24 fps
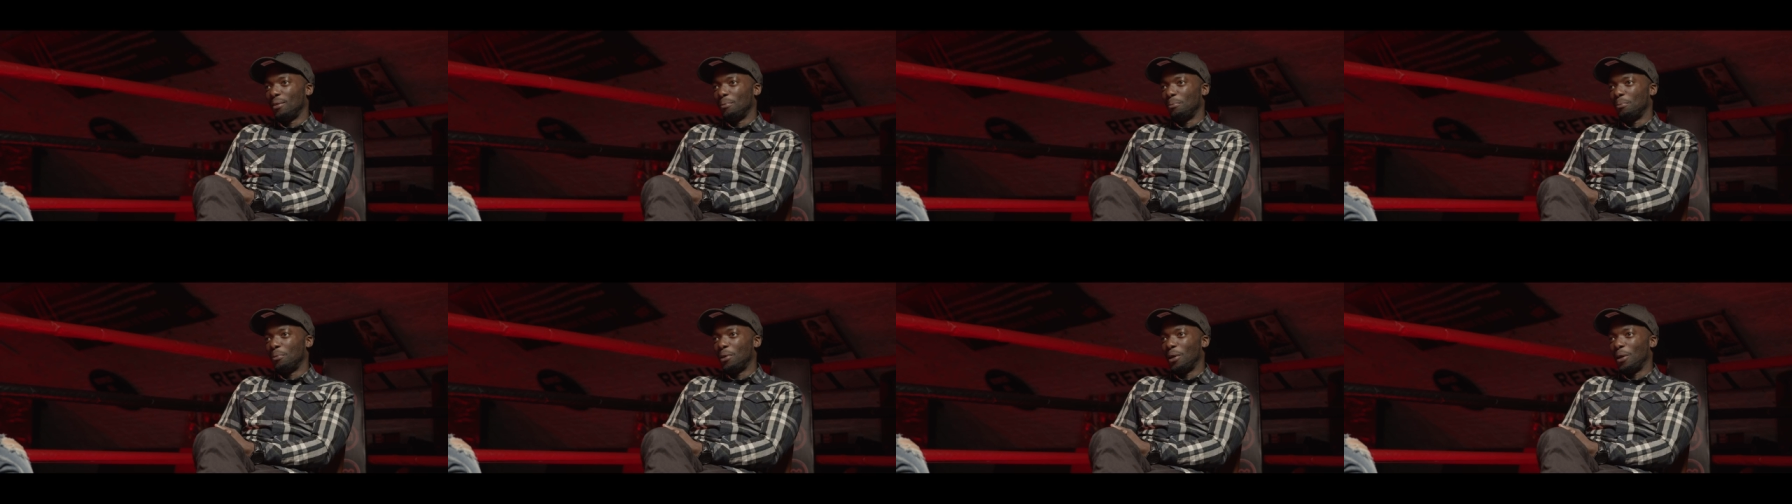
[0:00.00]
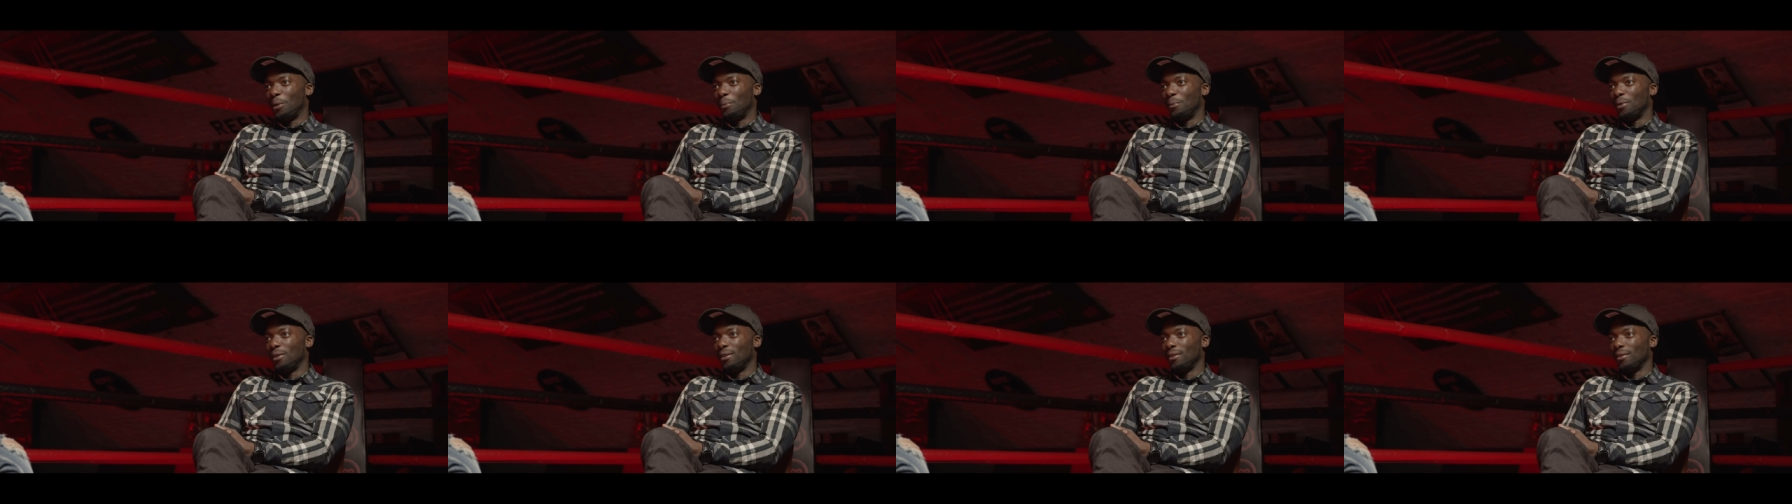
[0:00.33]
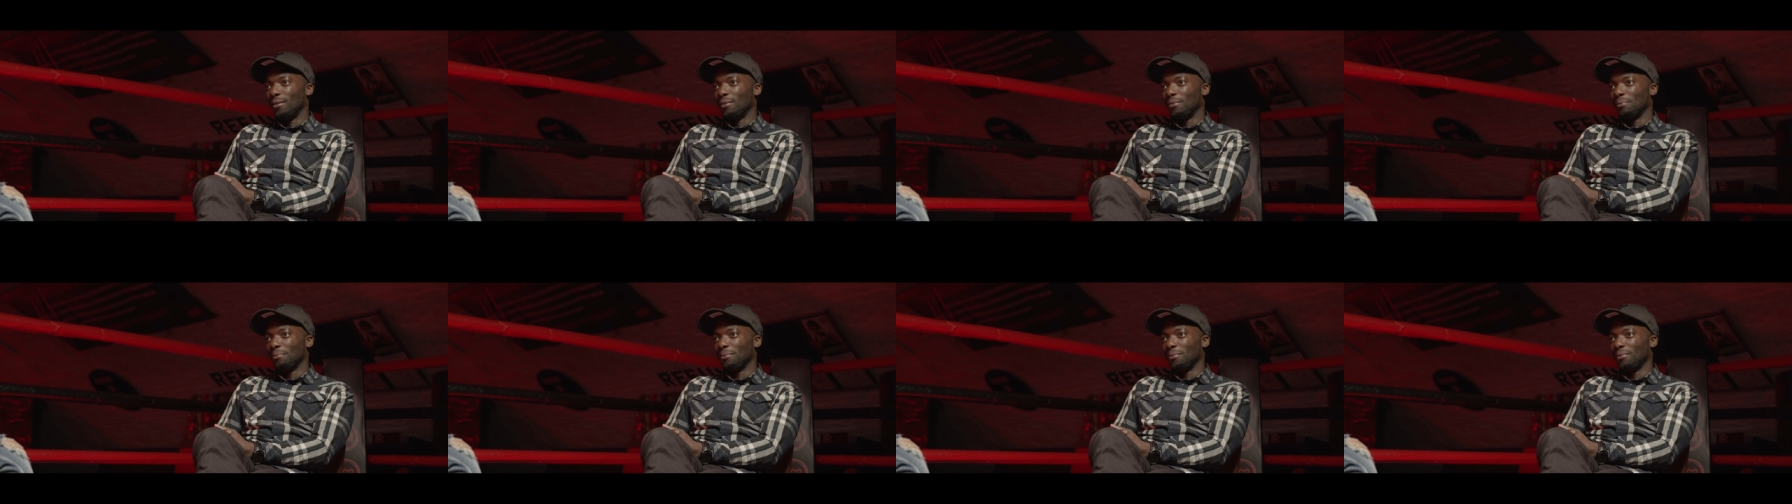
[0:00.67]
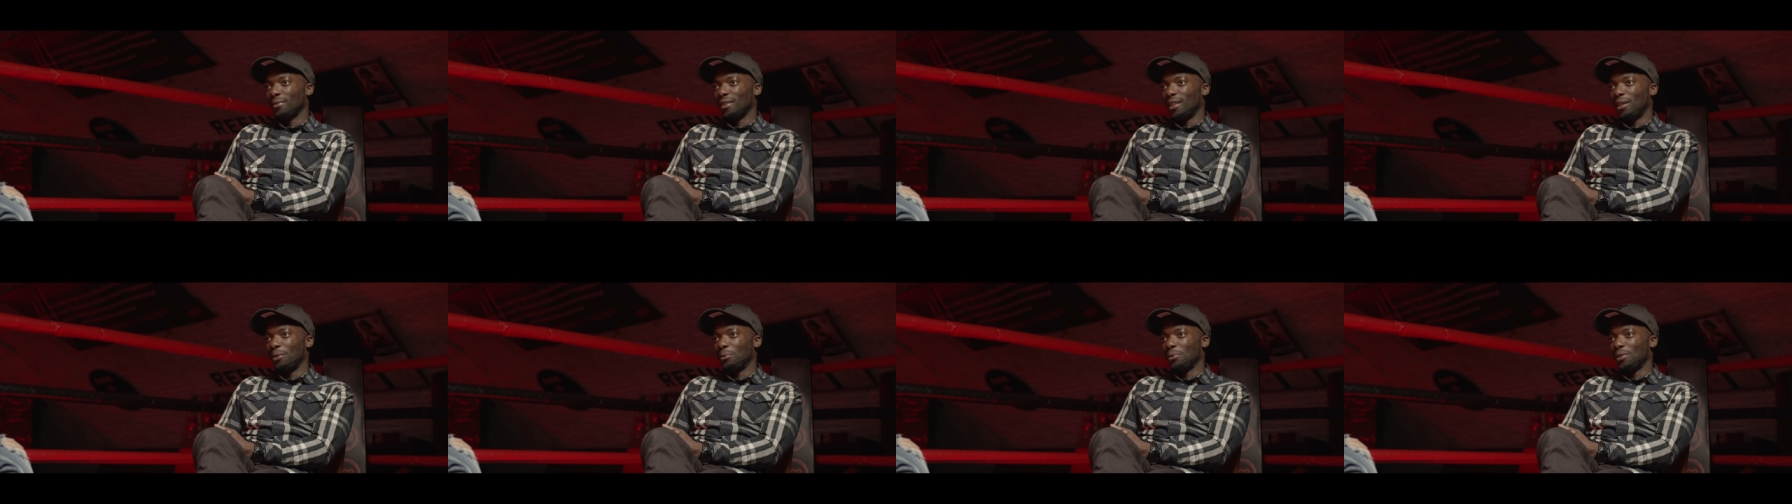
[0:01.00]
moment,
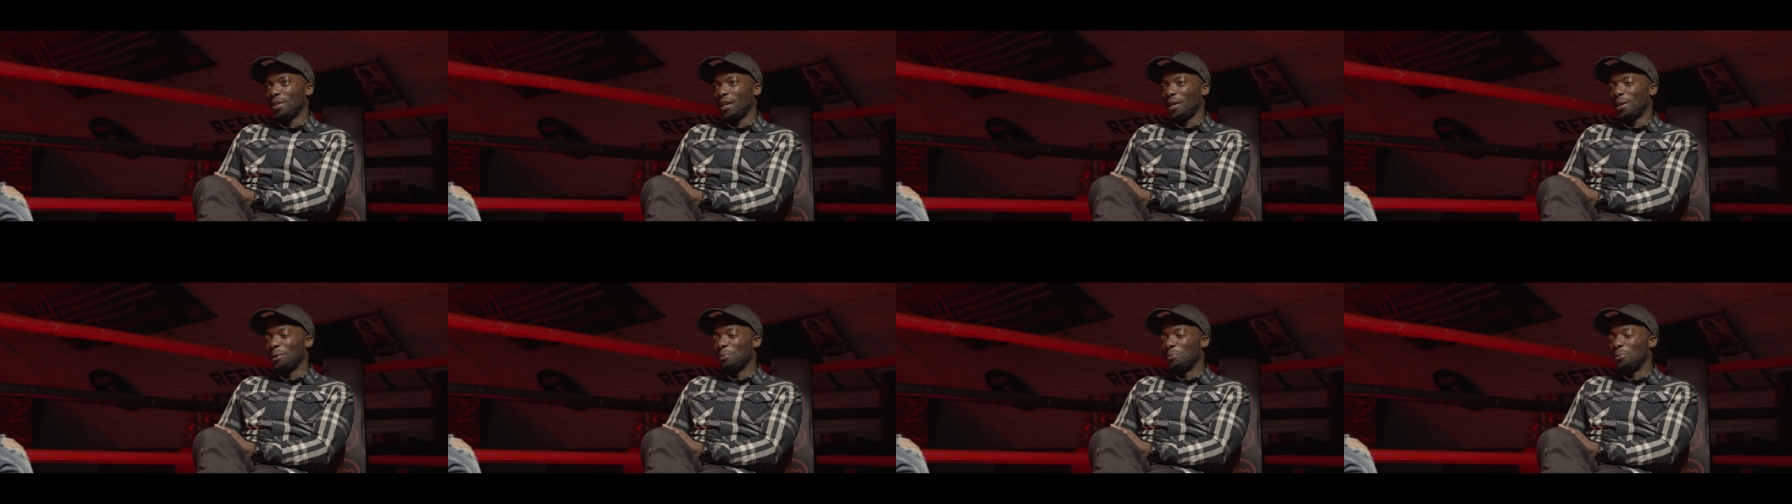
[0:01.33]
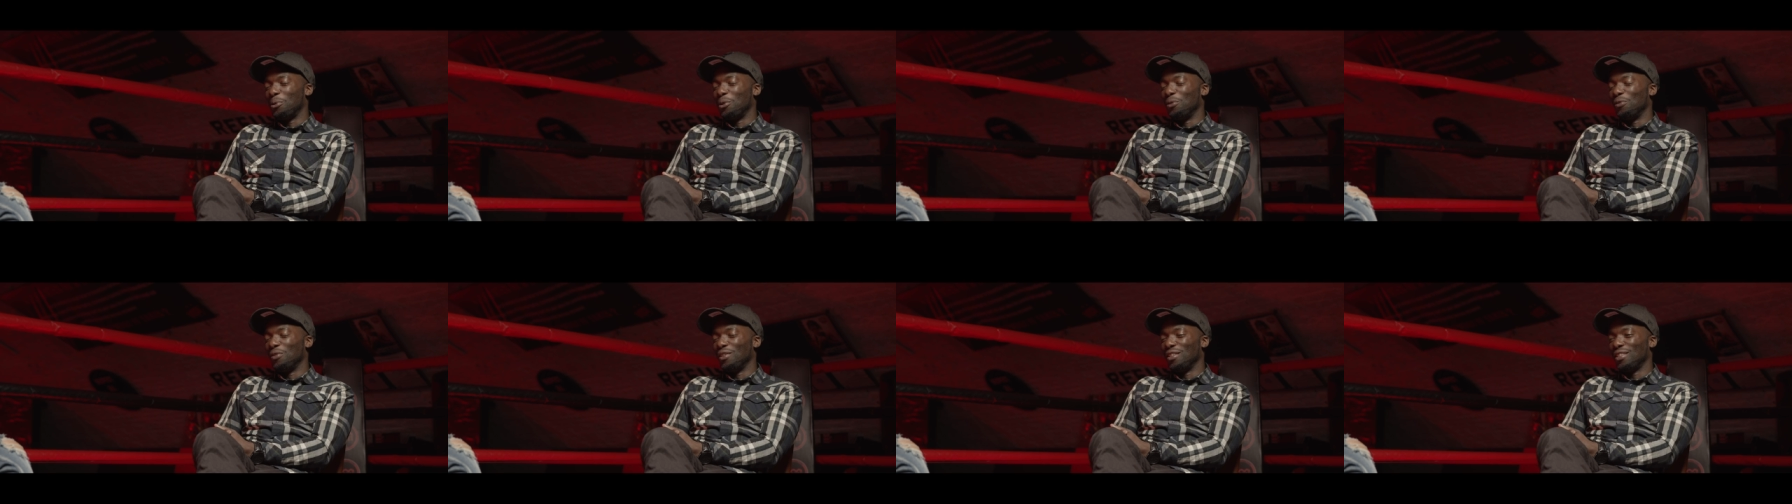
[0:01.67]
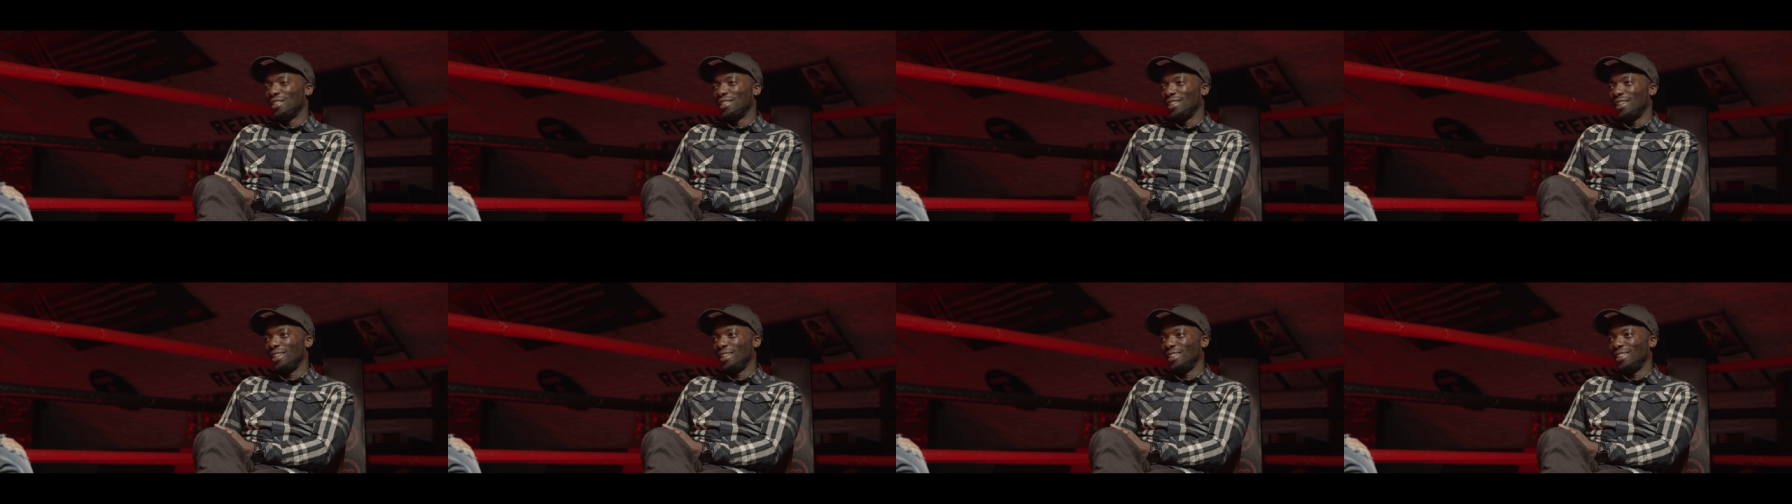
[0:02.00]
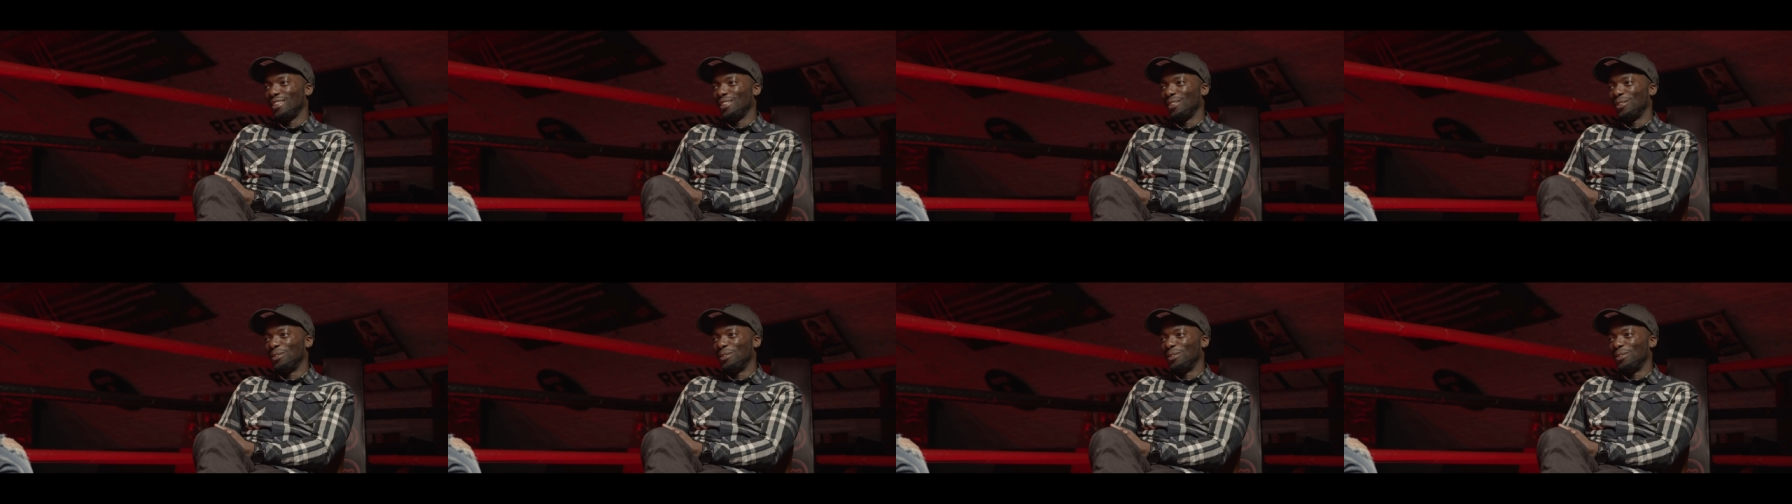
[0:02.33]
it was like a movie scene.